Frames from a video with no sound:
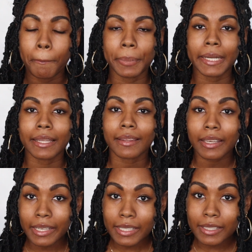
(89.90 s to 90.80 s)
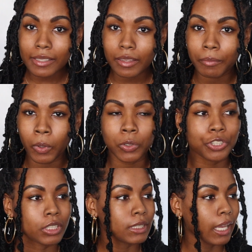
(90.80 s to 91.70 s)
but at least the
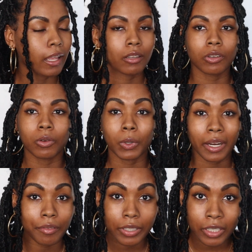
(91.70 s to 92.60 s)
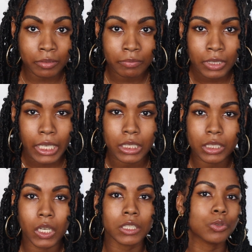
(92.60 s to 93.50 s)
Motrin, Tylenol, whatever, is
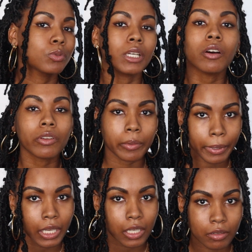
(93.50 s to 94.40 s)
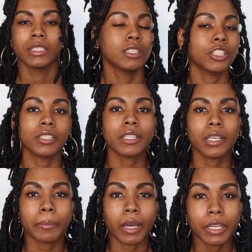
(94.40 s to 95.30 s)
going to dull the pain. Just think
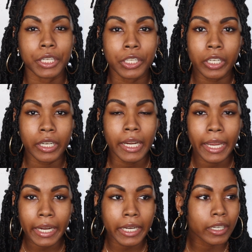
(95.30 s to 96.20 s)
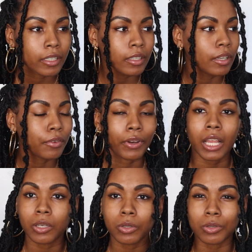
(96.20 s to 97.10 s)
about it. Your hair,
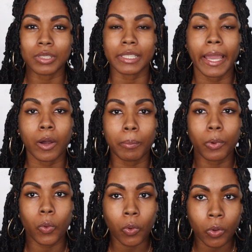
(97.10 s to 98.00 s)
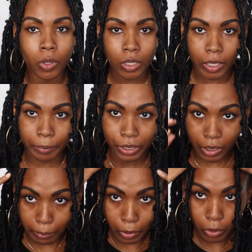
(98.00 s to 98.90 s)
follicles, scalp, all are
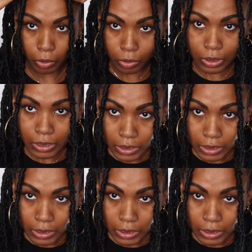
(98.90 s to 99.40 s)
being pulled